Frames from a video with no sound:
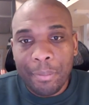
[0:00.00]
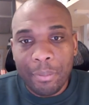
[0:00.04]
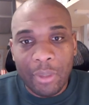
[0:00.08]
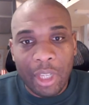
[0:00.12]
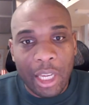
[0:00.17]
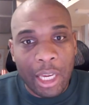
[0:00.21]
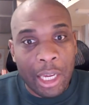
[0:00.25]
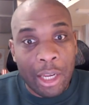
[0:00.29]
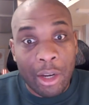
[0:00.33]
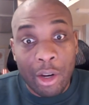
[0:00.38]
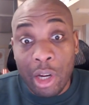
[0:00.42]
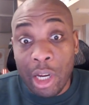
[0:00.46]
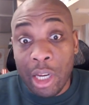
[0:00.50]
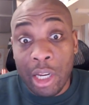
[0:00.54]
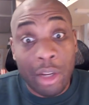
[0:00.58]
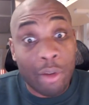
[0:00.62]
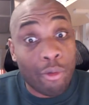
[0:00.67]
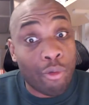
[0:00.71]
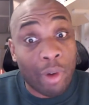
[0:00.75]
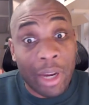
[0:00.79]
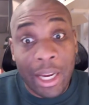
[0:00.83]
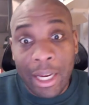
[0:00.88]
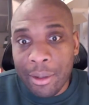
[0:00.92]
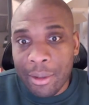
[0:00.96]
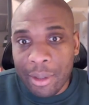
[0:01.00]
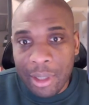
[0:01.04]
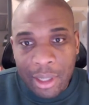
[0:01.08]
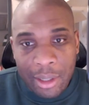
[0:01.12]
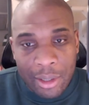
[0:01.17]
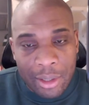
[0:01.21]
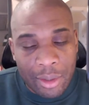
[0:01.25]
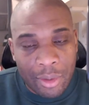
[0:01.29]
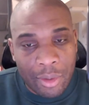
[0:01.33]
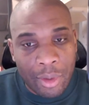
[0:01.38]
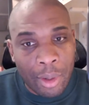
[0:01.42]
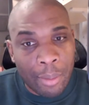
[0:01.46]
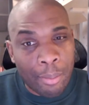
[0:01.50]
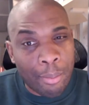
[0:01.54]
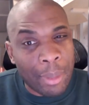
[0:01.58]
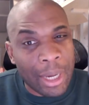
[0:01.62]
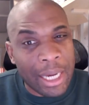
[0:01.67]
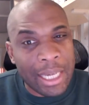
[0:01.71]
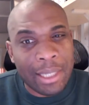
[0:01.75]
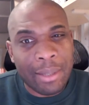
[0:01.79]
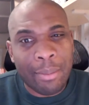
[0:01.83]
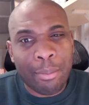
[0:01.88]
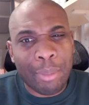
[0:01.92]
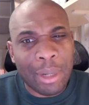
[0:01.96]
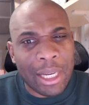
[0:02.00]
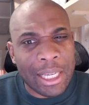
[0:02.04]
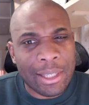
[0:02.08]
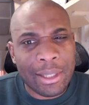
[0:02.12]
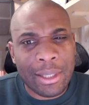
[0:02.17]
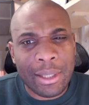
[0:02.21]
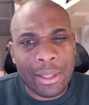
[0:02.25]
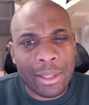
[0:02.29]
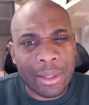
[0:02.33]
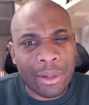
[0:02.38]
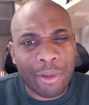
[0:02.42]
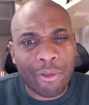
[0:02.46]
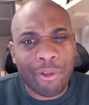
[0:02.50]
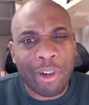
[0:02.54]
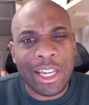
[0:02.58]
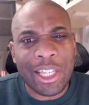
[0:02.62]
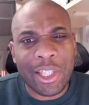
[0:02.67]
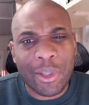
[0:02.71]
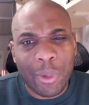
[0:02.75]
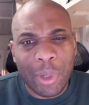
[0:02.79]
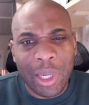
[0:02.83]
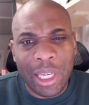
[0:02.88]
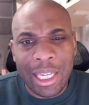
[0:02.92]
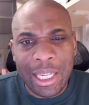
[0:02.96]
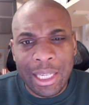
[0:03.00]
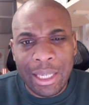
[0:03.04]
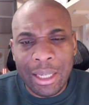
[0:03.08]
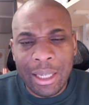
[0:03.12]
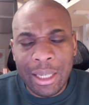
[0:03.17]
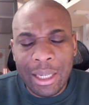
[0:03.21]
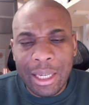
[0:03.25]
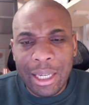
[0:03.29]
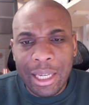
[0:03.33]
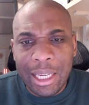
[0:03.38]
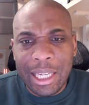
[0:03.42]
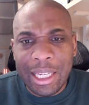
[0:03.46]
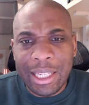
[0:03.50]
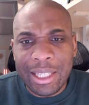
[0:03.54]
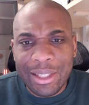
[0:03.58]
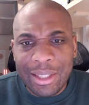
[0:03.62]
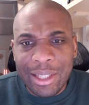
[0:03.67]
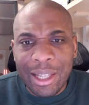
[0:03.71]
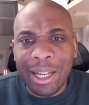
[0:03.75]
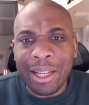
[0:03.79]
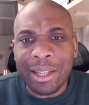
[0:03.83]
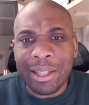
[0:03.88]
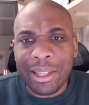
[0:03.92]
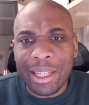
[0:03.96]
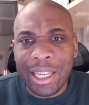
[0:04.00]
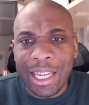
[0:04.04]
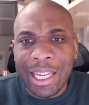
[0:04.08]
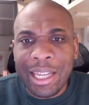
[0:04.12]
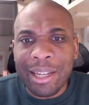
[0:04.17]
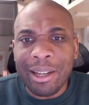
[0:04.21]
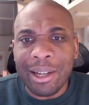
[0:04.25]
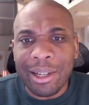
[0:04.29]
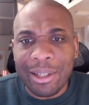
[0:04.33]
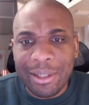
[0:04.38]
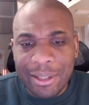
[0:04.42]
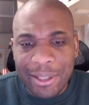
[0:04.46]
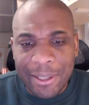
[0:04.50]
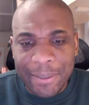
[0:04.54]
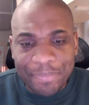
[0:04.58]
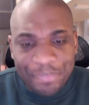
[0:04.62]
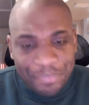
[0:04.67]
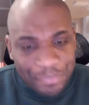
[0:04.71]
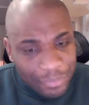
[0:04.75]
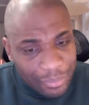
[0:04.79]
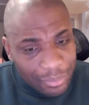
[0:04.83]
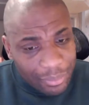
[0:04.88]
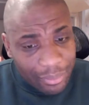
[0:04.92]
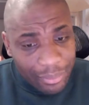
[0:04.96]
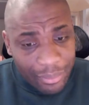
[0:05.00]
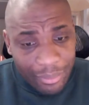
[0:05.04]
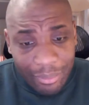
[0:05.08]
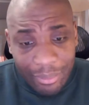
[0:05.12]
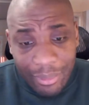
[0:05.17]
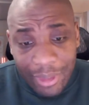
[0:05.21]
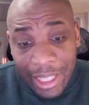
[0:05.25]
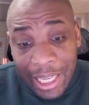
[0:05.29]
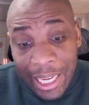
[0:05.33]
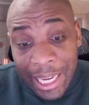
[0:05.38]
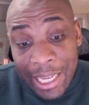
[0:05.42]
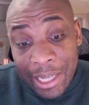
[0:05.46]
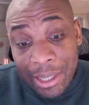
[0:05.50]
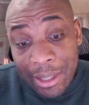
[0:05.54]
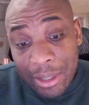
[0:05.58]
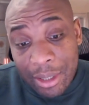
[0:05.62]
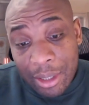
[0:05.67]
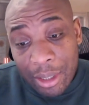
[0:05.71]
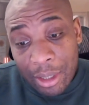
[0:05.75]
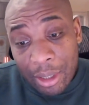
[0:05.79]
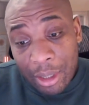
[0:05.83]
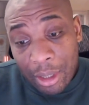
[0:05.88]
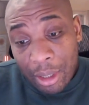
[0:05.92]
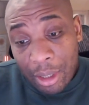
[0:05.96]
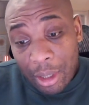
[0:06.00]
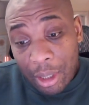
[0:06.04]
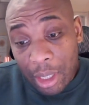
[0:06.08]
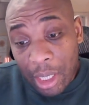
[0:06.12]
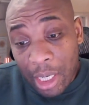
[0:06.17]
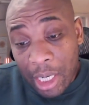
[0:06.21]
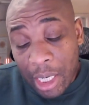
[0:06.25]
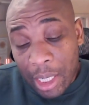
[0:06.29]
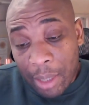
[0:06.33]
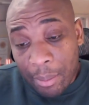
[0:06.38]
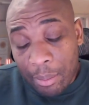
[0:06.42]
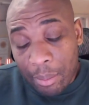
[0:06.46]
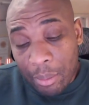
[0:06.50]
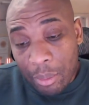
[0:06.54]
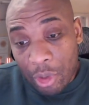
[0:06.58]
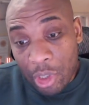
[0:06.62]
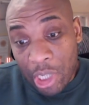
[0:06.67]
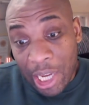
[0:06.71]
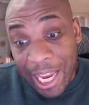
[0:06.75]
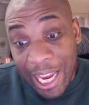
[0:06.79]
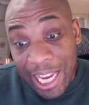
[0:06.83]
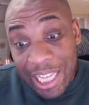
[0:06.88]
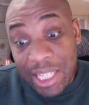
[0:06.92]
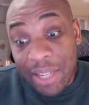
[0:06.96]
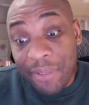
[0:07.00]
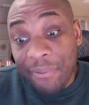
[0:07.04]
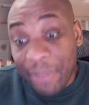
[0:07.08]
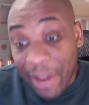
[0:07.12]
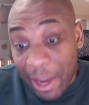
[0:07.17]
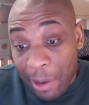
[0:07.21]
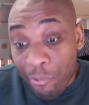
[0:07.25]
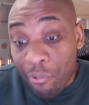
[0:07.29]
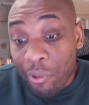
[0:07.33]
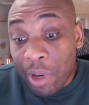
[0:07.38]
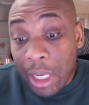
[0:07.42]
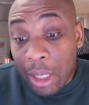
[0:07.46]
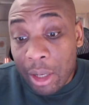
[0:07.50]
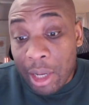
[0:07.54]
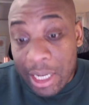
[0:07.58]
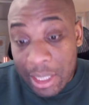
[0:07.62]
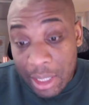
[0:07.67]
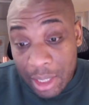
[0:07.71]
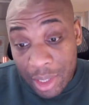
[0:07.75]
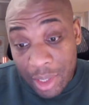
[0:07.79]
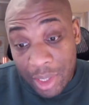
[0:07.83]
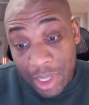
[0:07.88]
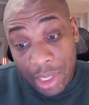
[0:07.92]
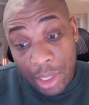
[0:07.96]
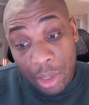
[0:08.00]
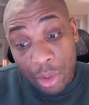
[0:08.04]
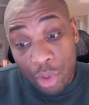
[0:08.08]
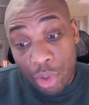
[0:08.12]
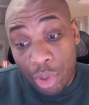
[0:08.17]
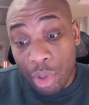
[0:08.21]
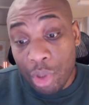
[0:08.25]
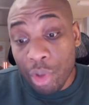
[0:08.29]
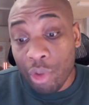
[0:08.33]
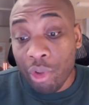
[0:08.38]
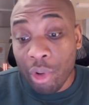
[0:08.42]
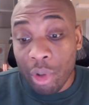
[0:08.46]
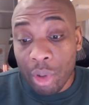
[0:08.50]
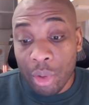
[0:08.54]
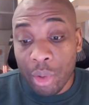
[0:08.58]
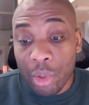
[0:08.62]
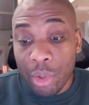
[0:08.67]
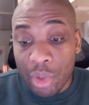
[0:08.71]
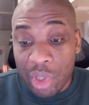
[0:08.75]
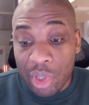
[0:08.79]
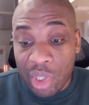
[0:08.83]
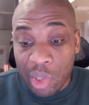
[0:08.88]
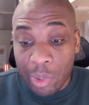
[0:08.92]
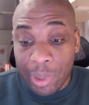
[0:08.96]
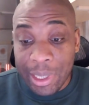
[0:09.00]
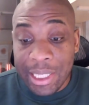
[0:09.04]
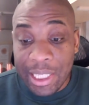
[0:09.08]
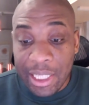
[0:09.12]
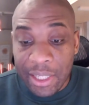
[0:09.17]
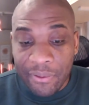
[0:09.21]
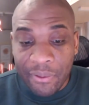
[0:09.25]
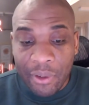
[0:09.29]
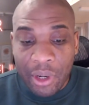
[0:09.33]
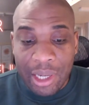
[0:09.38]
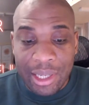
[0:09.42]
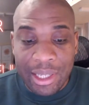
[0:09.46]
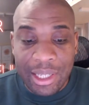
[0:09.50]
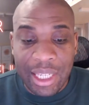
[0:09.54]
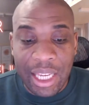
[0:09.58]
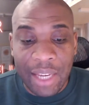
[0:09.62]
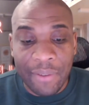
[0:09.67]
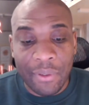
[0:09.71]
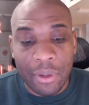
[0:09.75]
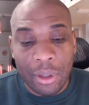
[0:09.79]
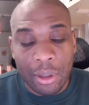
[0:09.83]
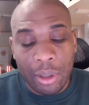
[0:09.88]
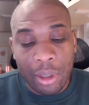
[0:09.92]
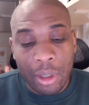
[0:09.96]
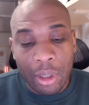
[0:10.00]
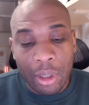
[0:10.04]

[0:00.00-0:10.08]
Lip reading: and around us, the amazing blessings and grace that he has done in us. And Jehoshaphat realizes this in 2 Chronicles 20, verse 7.